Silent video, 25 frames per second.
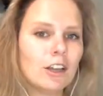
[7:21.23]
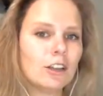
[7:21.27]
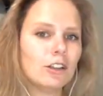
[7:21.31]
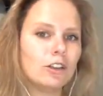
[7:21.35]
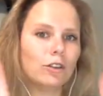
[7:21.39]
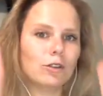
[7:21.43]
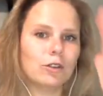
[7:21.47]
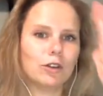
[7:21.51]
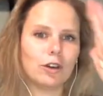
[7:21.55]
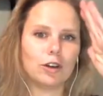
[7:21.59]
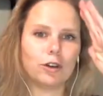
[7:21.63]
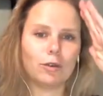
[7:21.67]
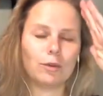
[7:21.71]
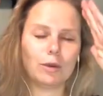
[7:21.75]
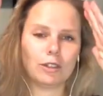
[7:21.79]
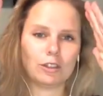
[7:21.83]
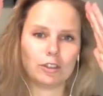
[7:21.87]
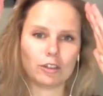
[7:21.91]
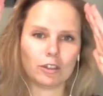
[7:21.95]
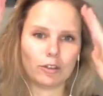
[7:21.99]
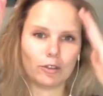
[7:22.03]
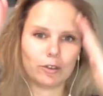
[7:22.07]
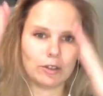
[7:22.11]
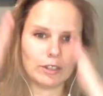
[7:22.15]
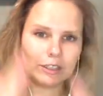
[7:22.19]
You know what
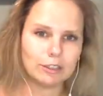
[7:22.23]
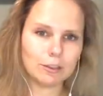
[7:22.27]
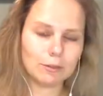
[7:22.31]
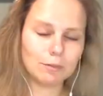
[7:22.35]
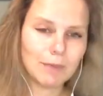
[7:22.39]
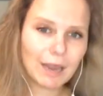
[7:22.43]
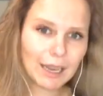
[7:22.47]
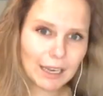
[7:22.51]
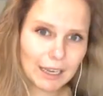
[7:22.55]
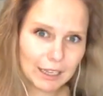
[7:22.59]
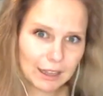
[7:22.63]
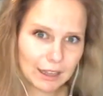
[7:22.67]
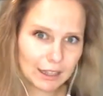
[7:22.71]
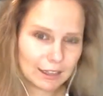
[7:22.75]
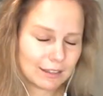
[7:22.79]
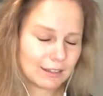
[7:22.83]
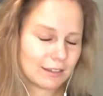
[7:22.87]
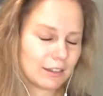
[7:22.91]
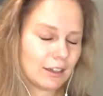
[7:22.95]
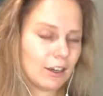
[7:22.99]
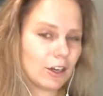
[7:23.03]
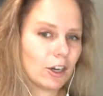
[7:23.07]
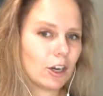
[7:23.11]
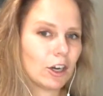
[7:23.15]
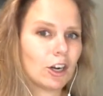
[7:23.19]
you're going to make this
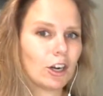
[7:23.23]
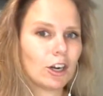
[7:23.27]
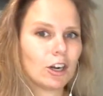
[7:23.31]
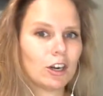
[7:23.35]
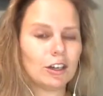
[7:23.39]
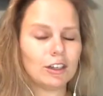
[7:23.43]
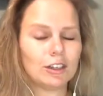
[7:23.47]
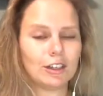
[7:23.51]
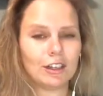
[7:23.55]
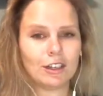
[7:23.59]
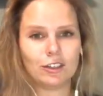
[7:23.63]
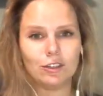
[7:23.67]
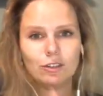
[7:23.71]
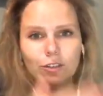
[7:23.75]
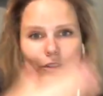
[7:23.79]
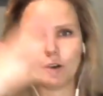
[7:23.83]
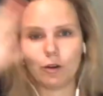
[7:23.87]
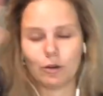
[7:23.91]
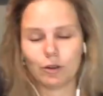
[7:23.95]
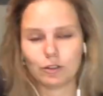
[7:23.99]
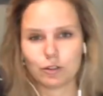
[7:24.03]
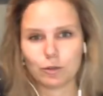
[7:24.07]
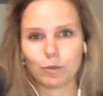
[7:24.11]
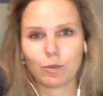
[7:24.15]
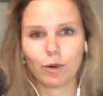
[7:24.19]
year, and then you know
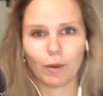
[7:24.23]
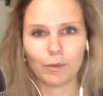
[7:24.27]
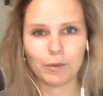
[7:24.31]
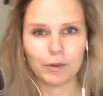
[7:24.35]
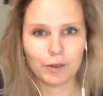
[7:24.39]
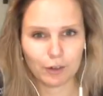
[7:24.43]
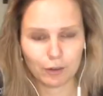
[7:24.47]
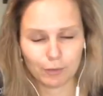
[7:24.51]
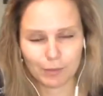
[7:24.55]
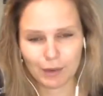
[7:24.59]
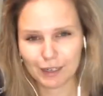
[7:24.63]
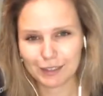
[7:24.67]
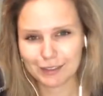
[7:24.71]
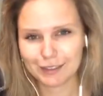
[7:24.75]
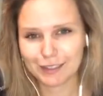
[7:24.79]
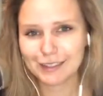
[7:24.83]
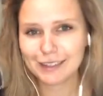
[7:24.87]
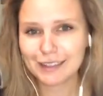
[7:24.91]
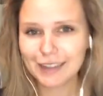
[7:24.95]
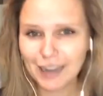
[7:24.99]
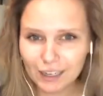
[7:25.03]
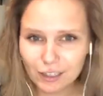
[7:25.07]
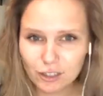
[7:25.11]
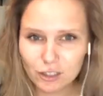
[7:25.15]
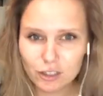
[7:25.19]
what you're probably going to make the
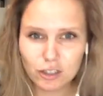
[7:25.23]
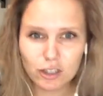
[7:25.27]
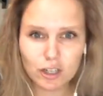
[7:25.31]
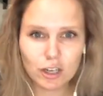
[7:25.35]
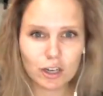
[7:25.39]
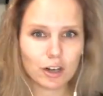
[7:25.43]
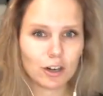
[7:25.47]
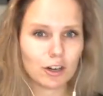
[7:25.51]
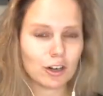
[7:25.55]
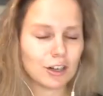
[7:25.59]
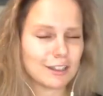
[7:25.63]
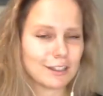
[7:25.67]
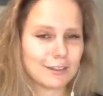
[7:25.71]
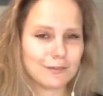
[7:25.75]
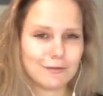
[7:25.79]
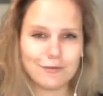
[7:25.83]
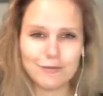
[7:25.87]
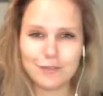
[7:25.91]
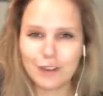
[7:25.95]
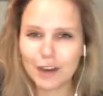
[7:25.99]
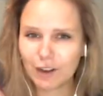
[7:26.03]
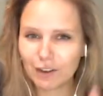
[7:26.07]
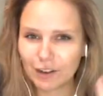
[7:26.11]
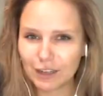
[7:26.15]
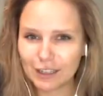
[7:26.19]
next year. It's
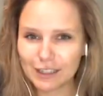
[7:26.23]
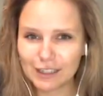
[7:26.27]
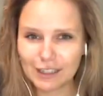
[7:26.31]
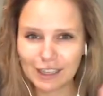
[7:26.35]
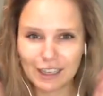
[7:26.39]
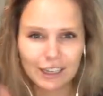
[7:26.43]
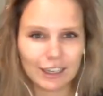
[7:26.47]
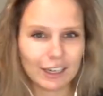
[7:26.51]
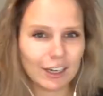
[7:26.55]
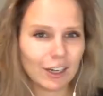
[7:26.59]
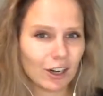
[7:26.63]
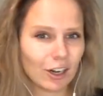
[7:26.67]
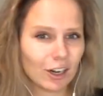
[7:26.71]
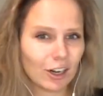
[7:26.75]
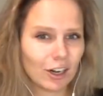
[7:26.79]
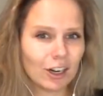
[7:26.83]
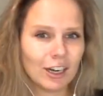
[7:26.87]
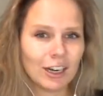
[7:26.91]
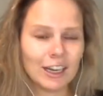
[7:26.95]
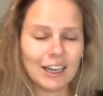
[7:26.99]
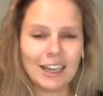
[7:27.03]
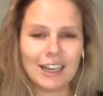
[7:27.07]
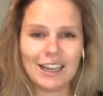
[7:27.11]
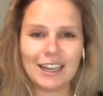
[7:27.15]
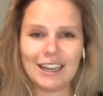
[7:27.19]
very linear.
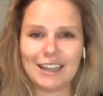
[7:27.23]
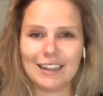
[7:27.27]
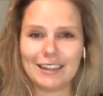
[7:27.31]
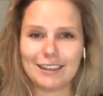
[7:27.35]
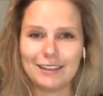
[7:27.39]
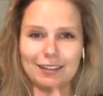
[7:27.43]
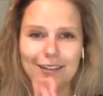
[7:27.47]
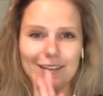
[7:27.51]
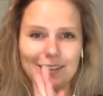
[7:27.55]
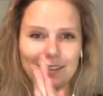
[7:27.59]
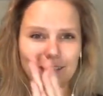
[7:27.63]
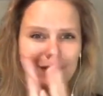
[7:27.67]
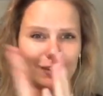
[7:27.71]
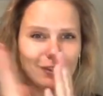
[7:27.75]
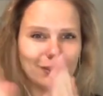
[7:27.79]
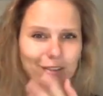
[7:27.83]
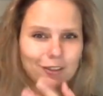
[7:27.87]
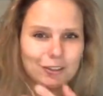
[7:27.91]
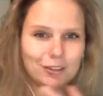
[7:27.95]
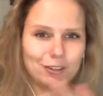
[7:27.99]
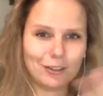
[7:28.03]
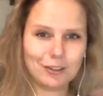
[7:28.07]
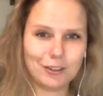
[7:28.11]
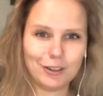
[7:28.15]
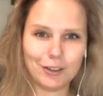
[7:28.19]

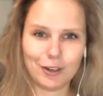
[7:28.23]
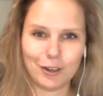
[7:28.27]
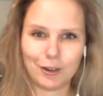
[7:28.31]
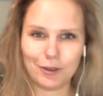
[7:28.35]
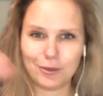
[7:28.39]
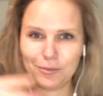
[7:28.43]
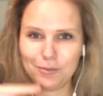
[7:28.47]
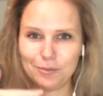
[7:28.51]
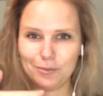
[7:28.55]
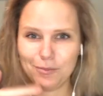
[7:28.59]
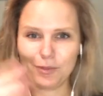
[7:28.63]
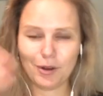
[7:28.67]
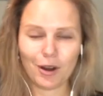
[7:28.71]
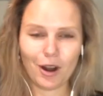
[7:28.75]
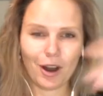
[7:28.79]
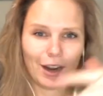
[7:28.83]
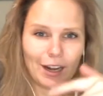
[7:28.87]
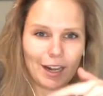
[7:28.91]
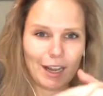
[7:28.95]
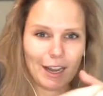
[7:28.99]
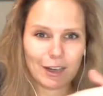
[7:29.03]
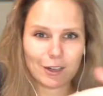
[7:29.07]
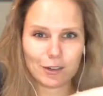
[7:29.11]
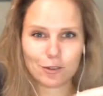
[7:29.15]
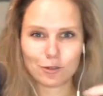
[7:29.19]
There's not
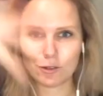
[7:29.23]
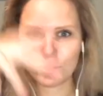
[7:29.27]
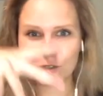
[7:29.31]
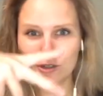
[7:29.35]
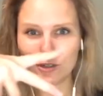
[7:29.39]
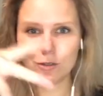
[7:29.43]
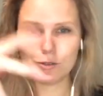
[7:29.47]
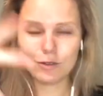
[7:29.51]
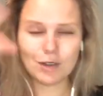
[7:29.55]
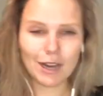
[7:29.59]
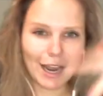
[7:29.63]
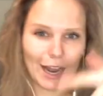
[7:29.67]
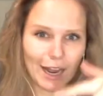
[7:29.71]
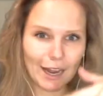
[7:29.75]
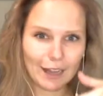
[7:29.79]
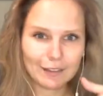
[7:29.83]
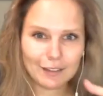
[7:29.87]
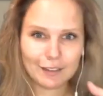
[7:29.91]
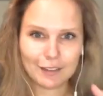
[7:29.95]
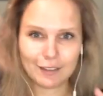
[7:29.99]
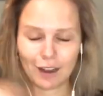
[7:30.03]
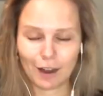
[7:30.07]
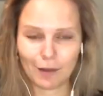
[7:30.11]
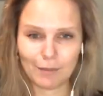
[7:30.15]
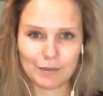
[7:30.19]
extra
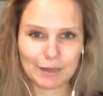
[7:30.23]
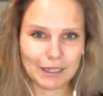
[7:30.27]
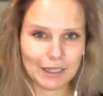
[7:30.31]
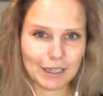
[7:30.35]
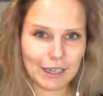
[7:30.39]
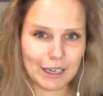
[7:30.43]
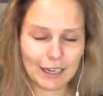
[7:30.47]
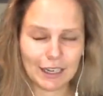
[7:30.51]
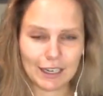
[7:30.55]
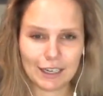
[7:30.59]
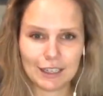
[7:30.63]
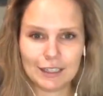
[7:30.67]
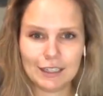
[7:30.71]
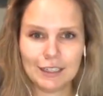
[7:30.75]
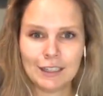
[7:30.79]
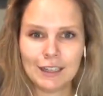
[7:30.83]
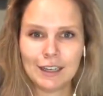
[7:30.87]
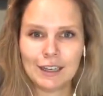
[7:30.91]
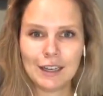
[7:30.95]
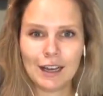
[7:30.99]
doodads coming in.